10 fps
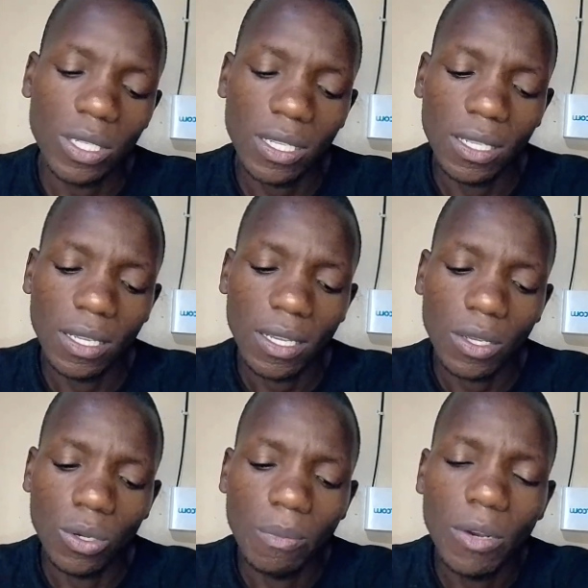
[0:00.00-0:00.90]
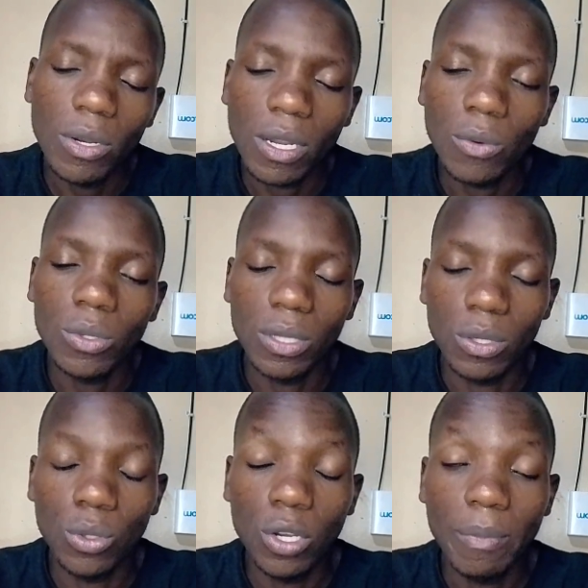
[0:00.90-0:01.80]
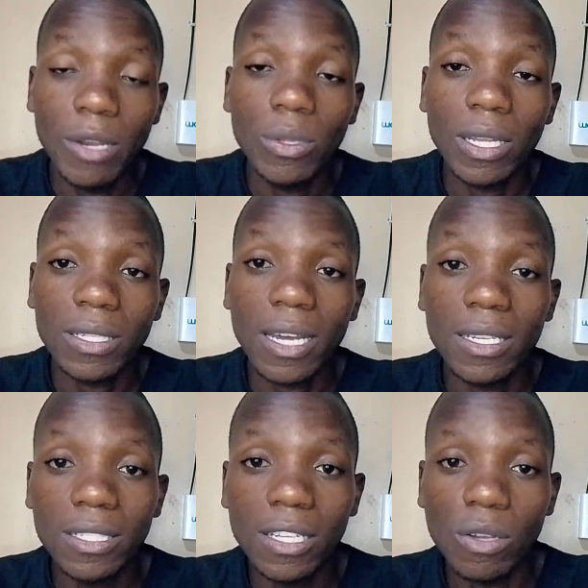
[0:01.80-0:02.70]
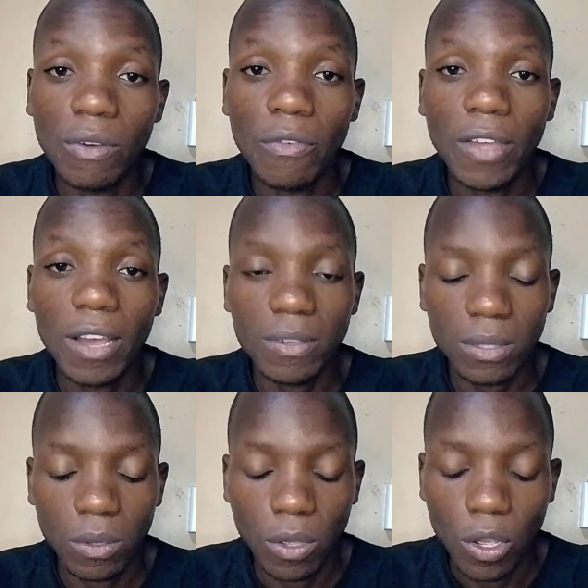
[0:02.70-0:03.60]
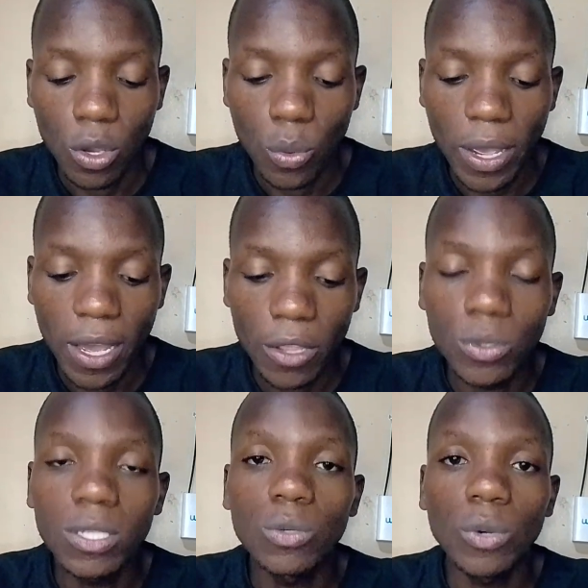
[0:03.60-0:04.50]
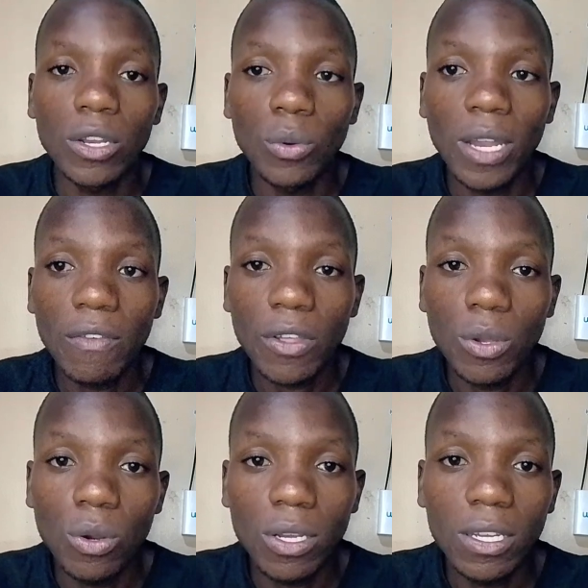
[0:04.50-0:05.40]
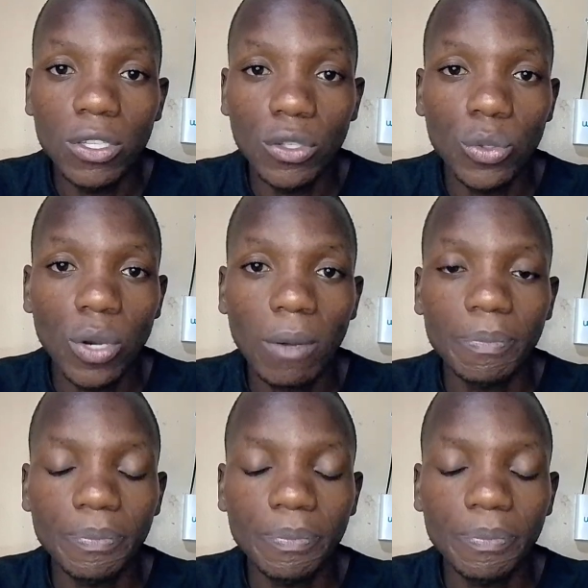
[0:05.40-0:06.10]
you see, you remain with a sad state of affairs, where whenever you look into your